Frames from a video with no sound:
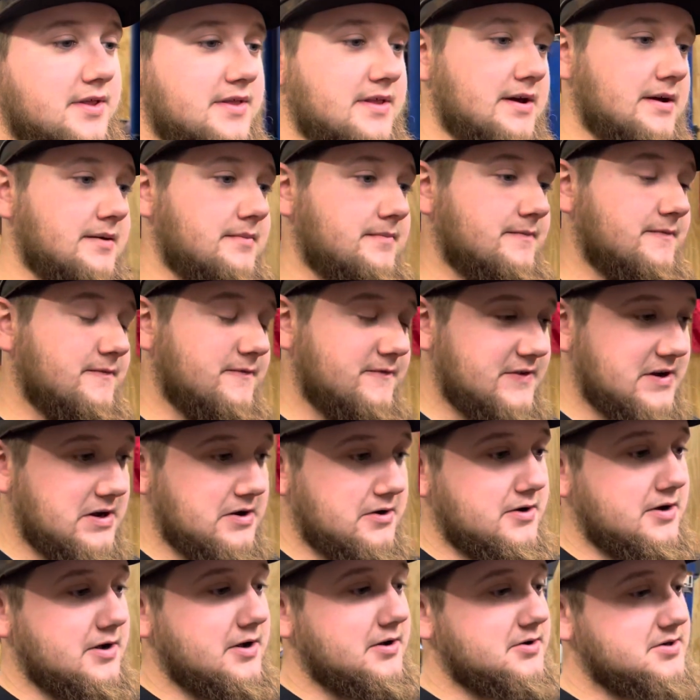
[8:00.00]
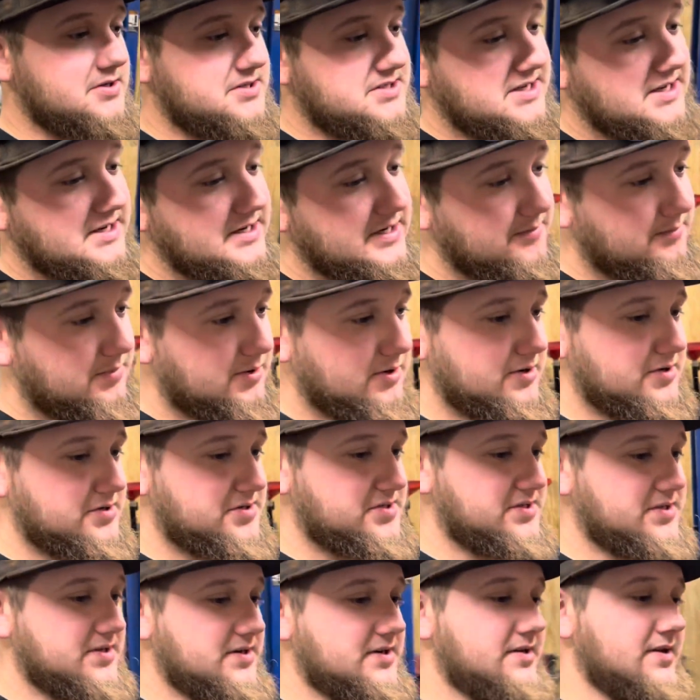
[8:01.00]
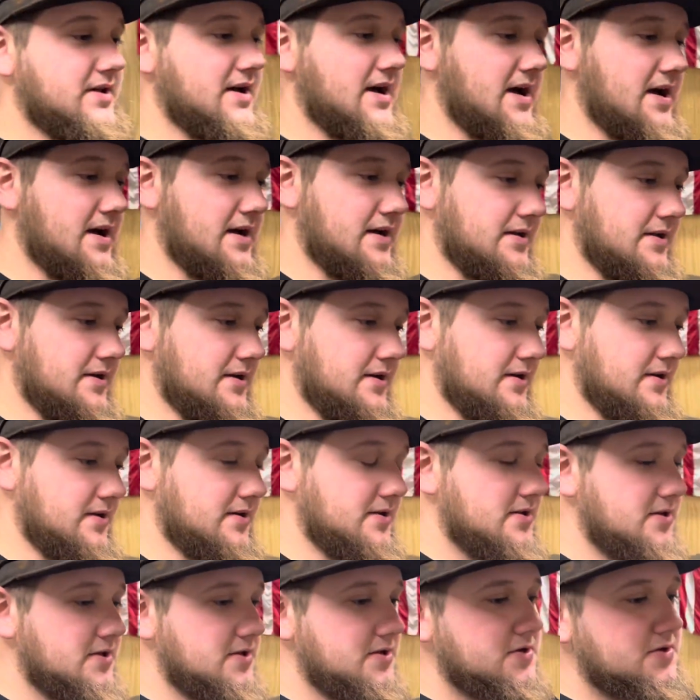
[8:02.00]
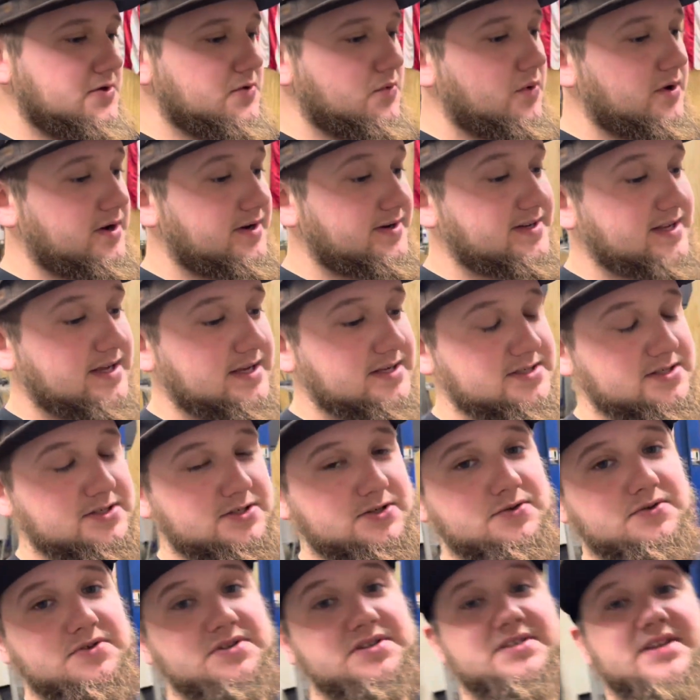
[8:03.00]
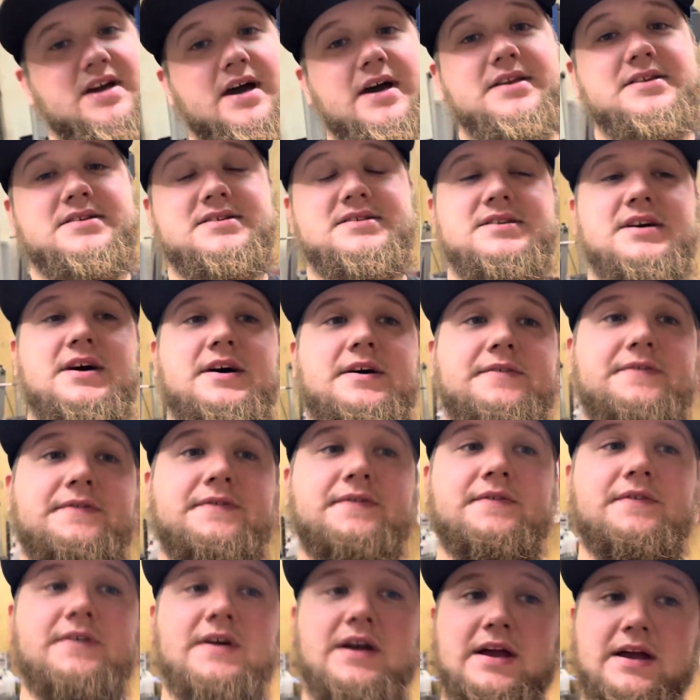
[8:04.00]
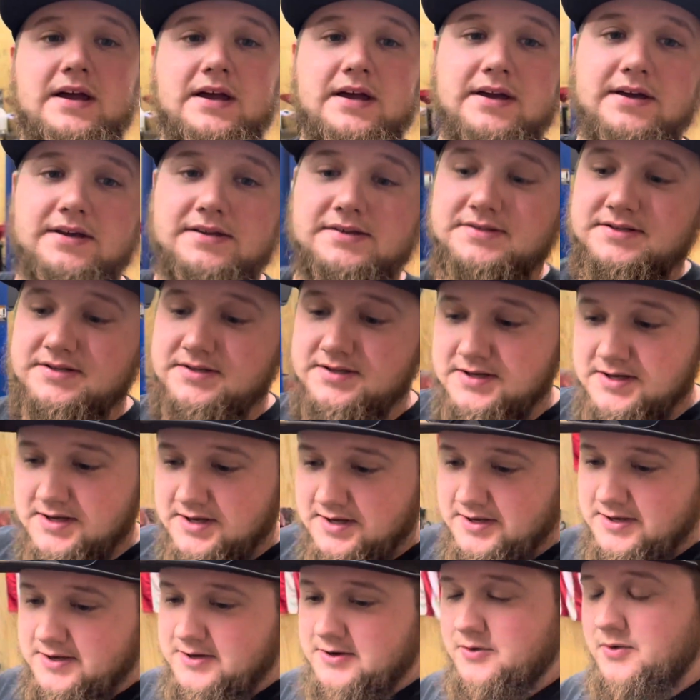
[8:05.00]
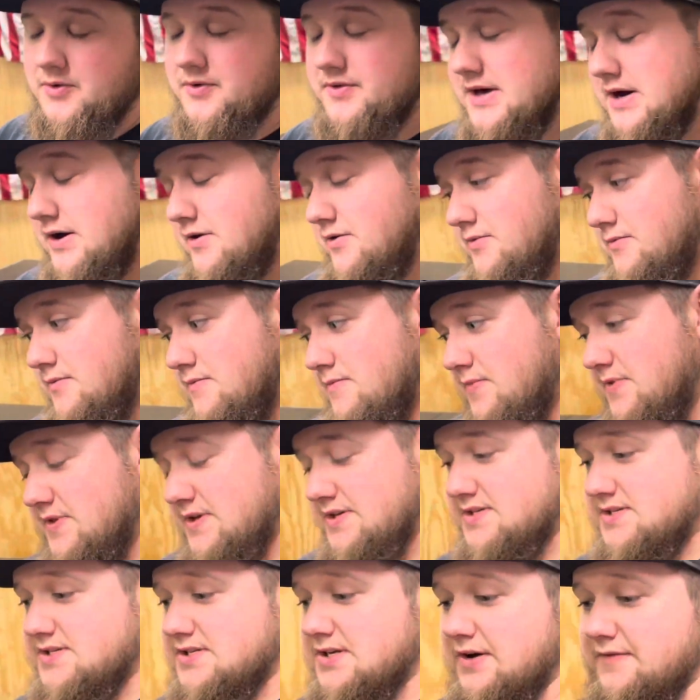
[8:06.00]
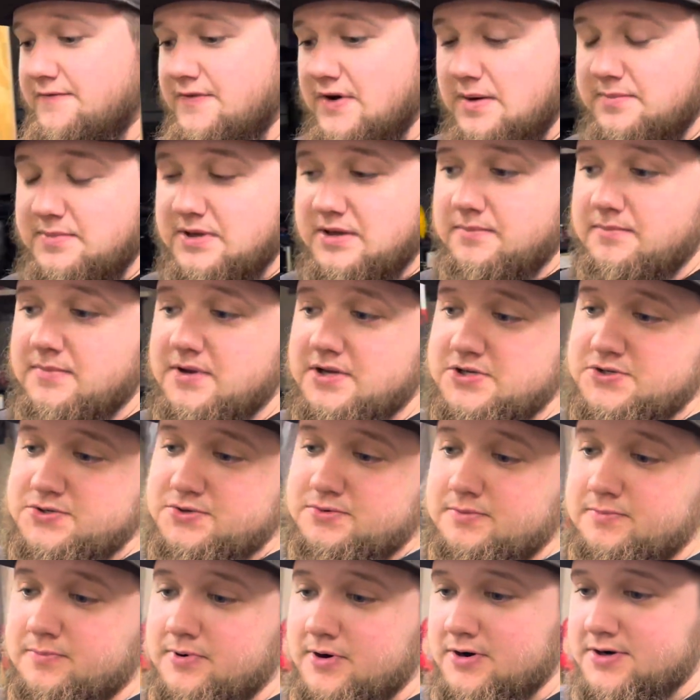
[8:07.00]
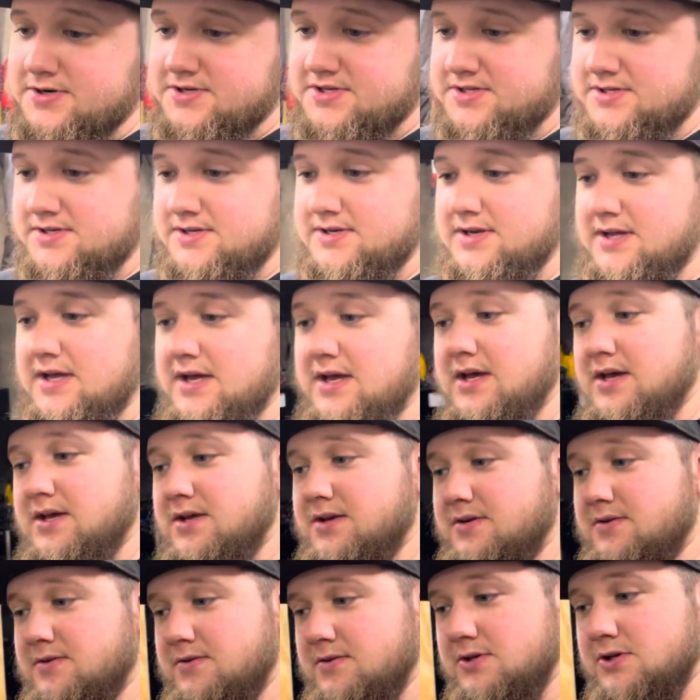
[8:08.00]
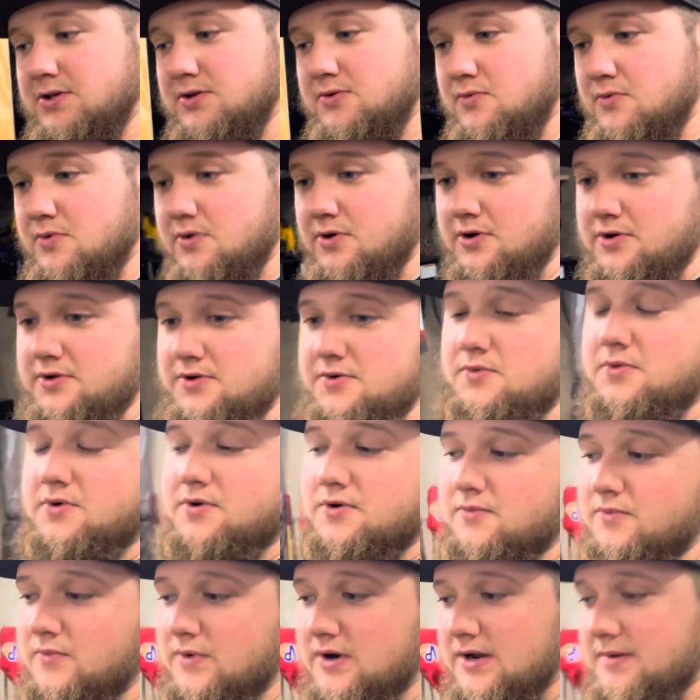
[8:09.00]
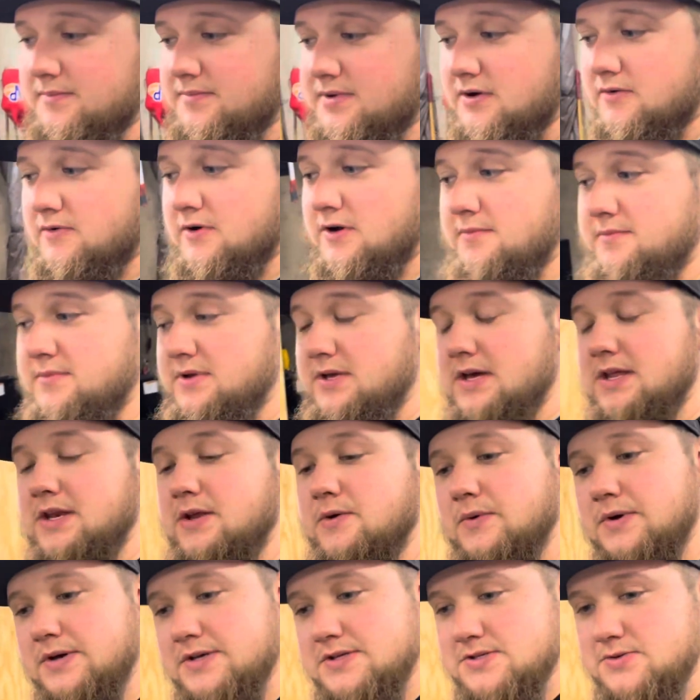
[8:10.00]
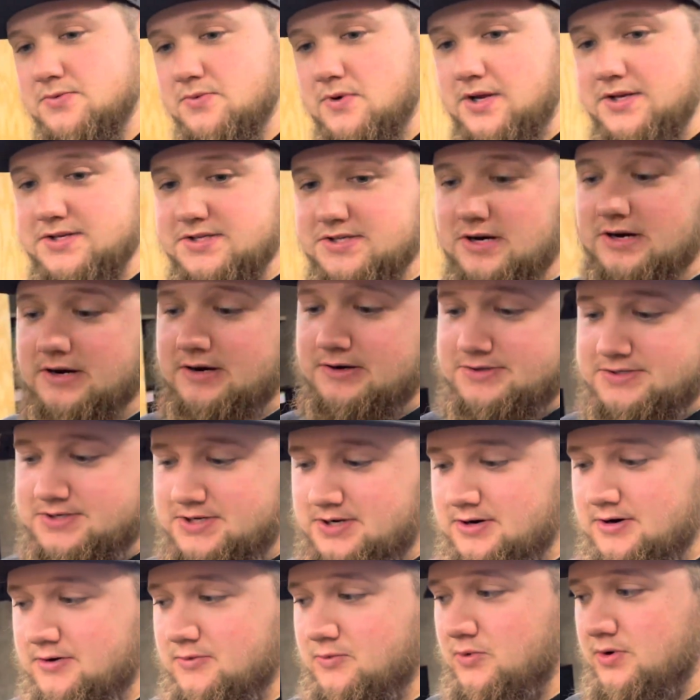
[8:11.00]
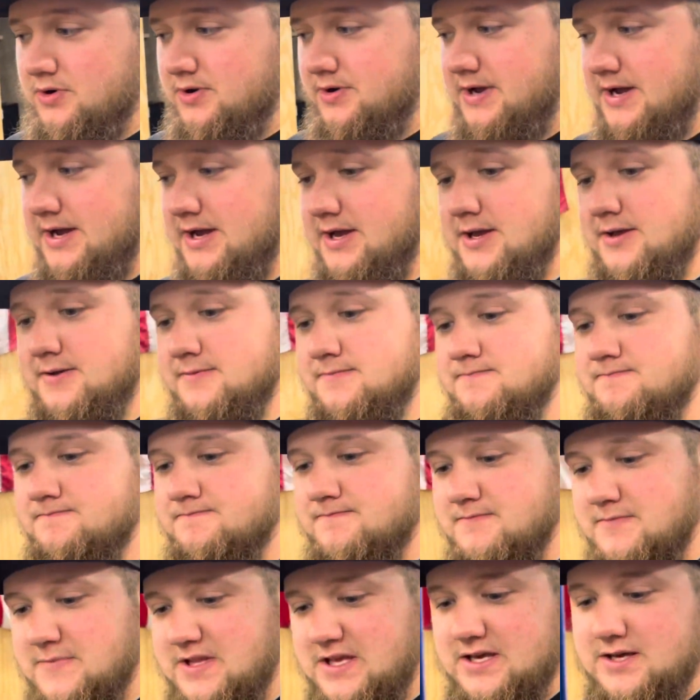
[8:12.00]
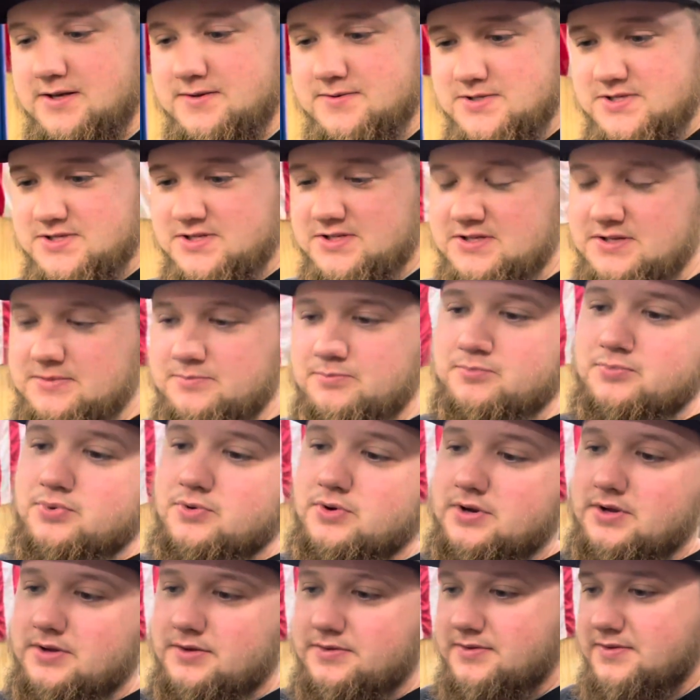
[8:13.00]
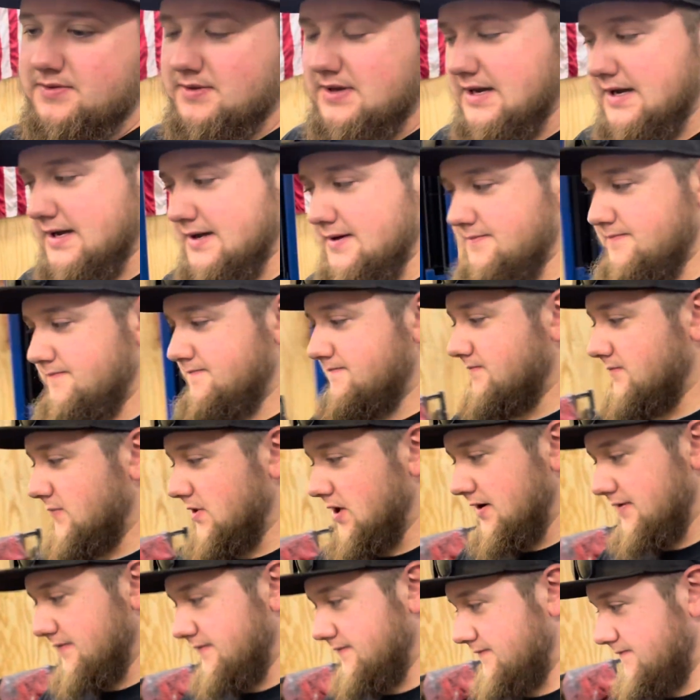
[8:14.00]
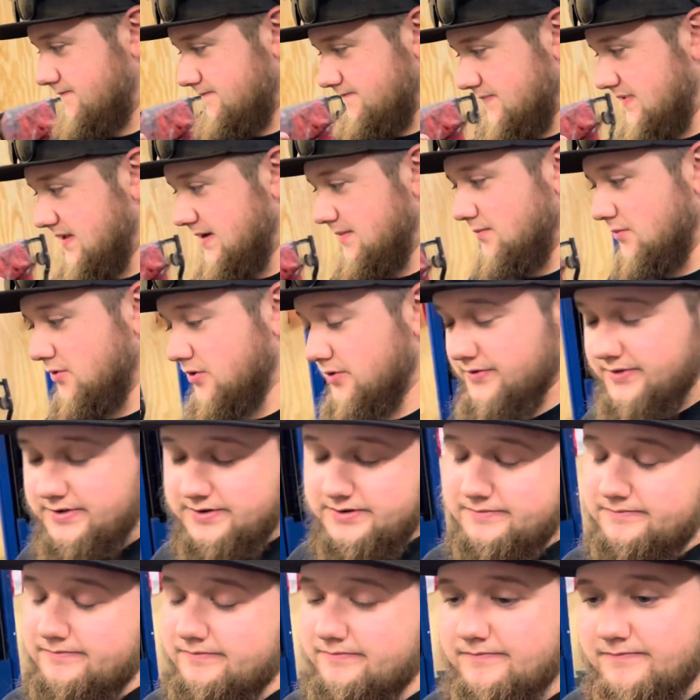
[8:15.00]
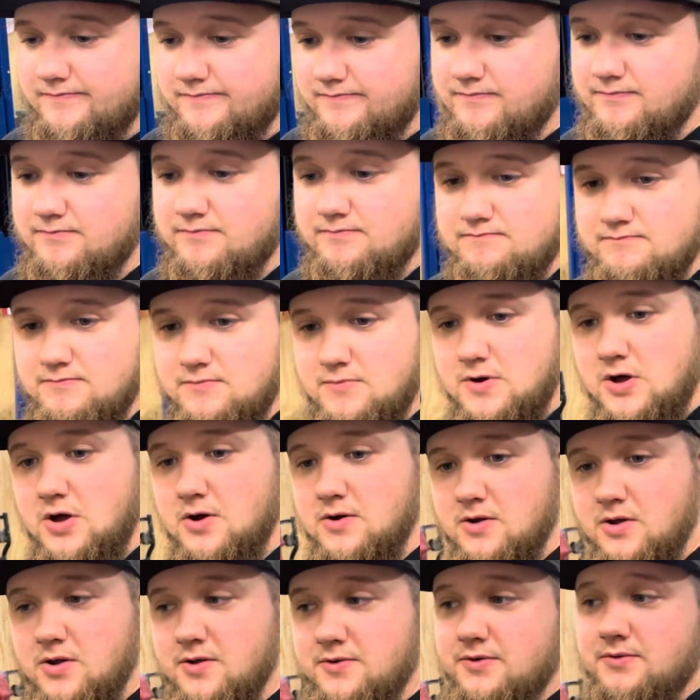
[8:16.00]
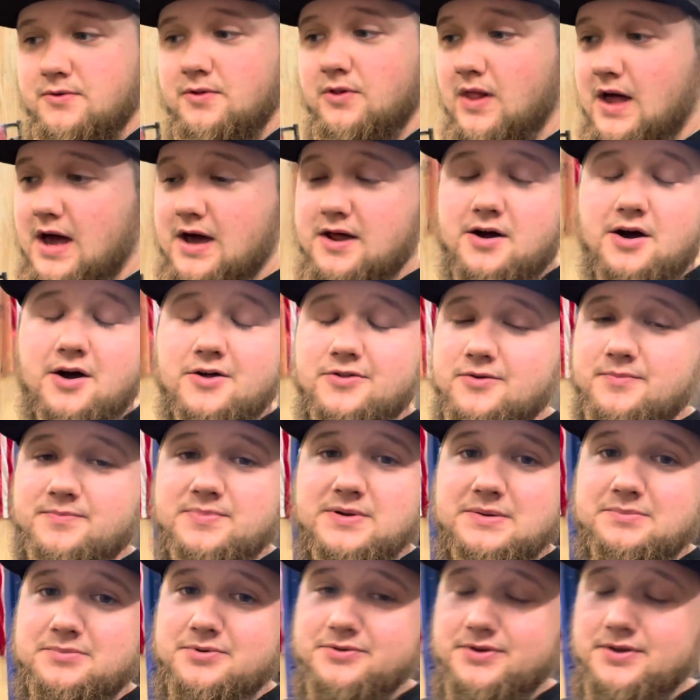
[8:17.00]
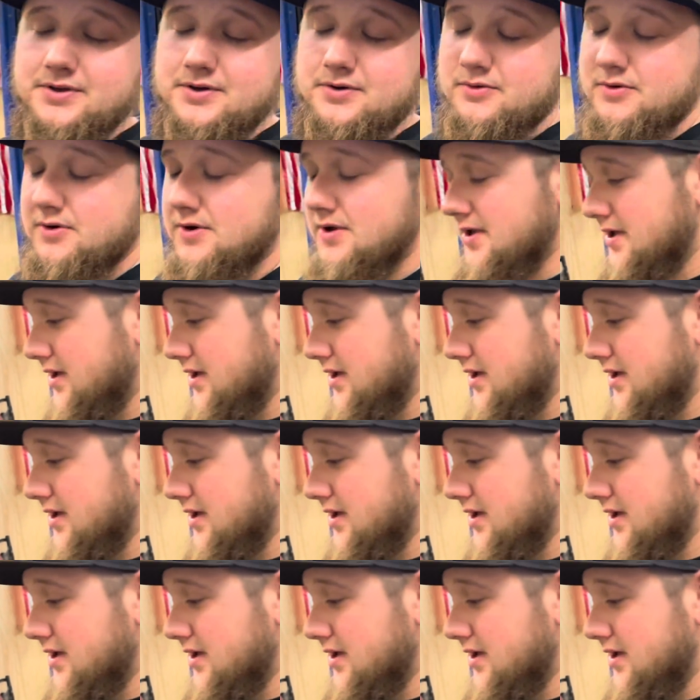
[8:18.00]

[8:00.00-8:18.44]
them, very understanding person on what it takes to do this kind of stuff. And without this stuff, I'd be a miserable person, and you really wouldn't want to be around me anyways. Race cars are what I eat, sleep, breathe. I love them more than a lot of other people do.